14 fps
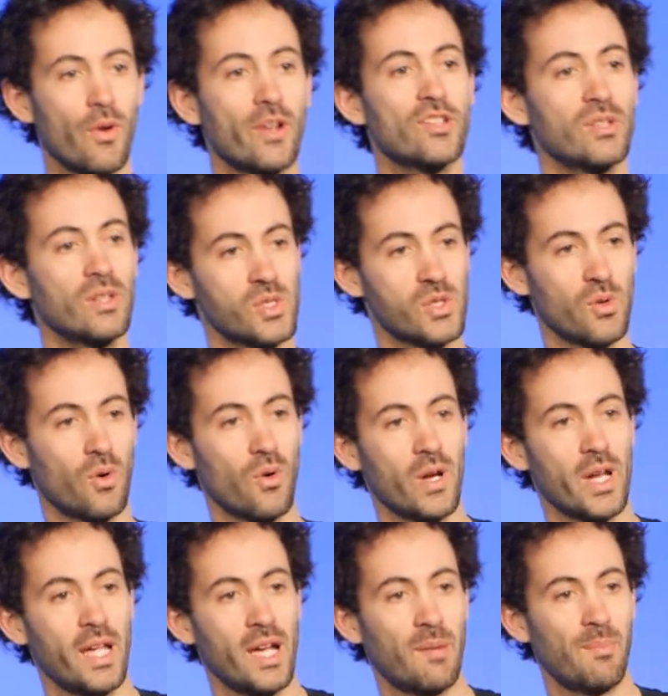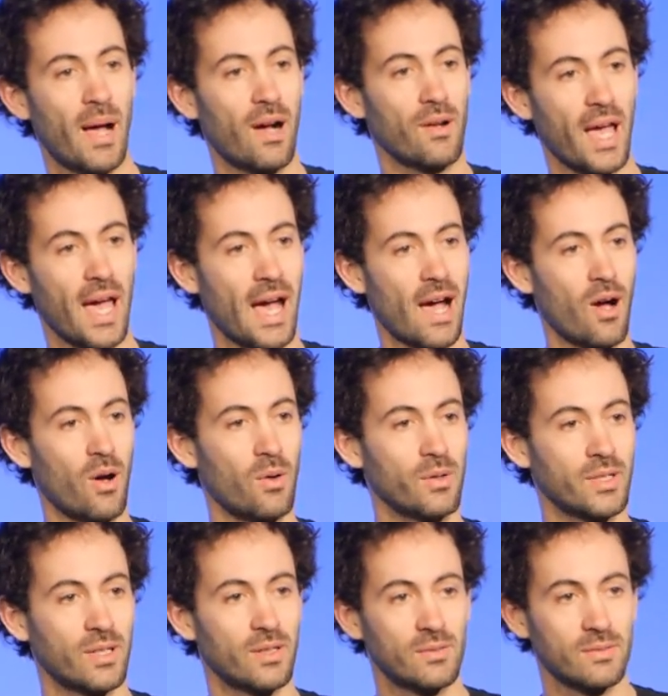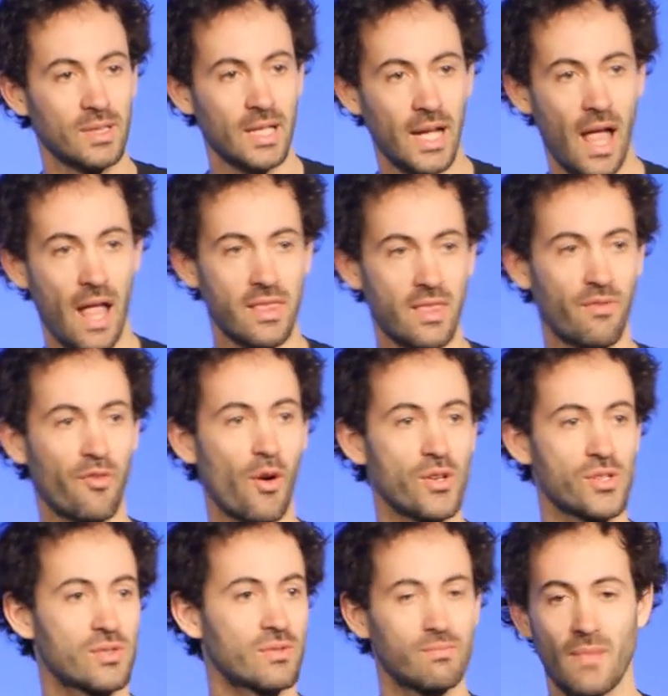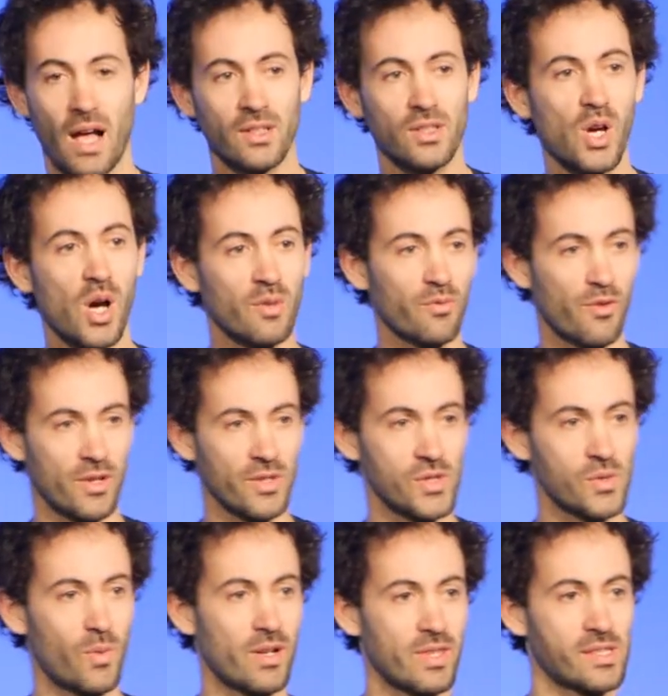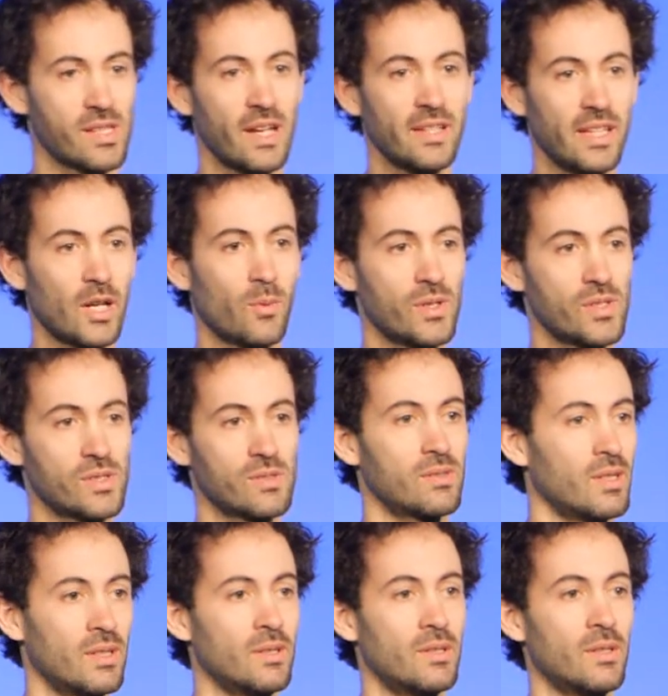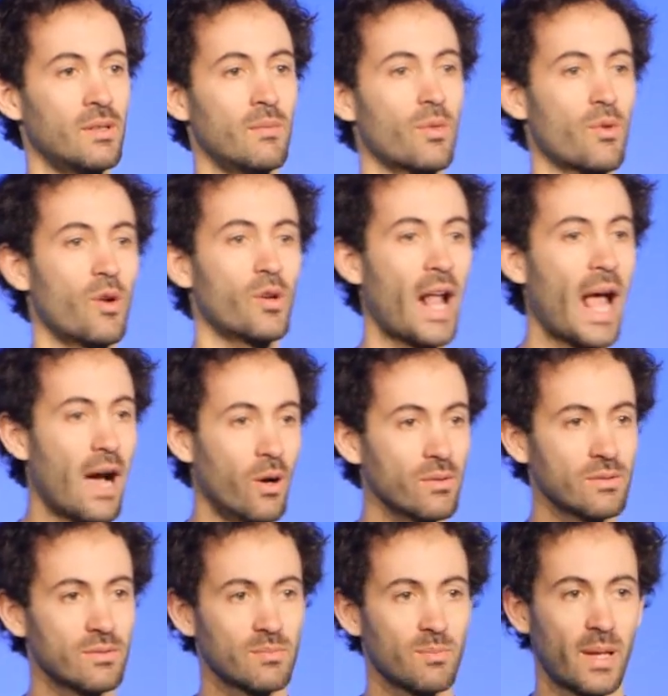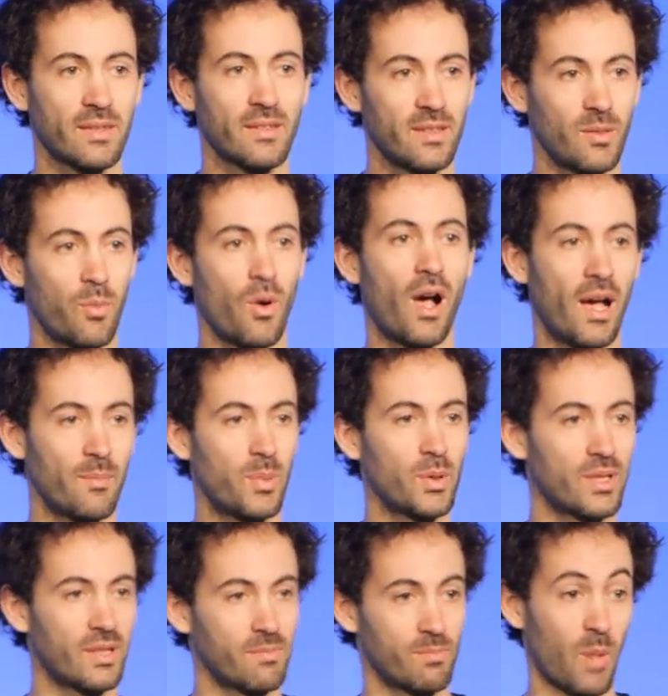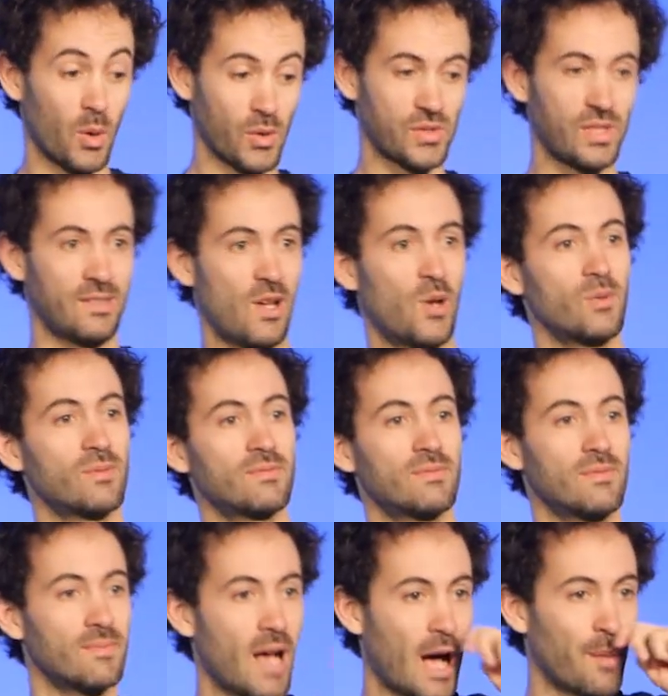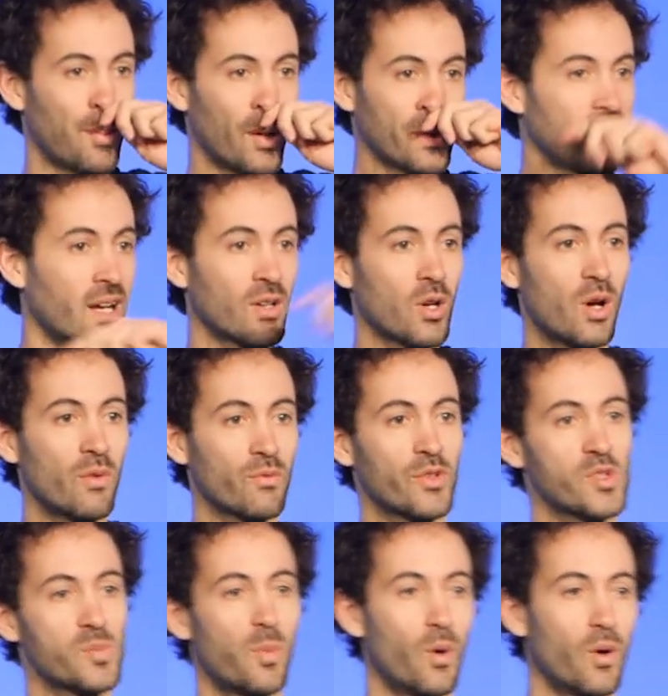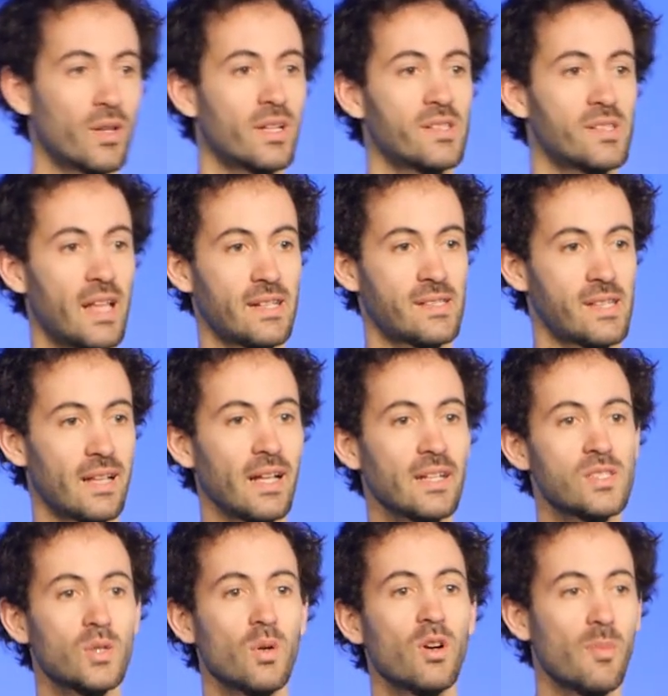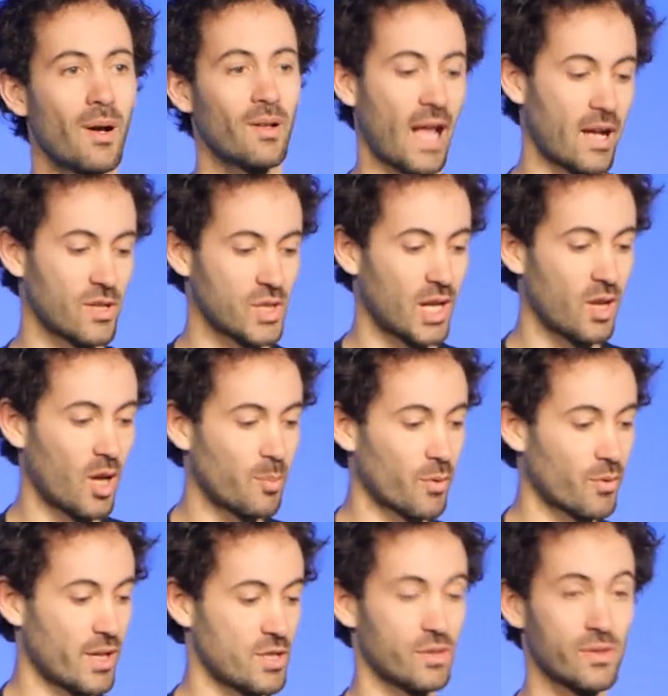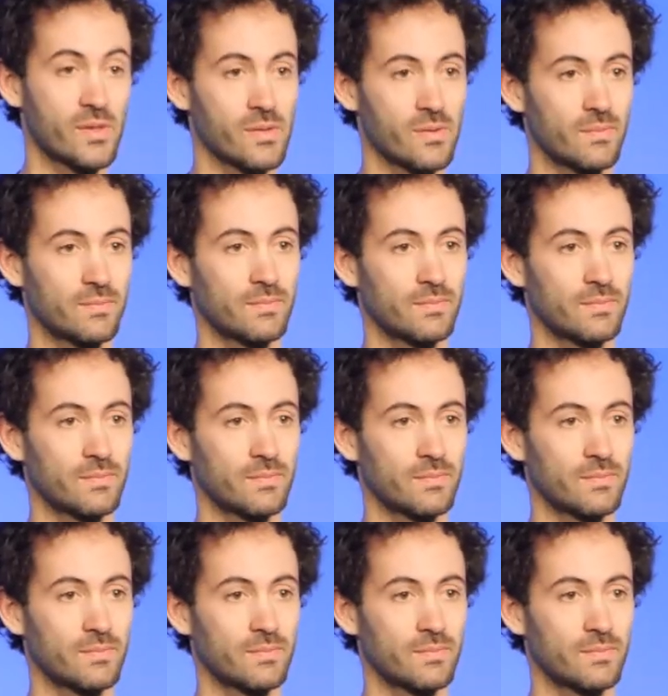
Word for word: original story about how, you know, uh, at the first unconference where this idea was thrown out, Patrick Debois put a post-it note up on the unconference board and said, let's talk about agile operations.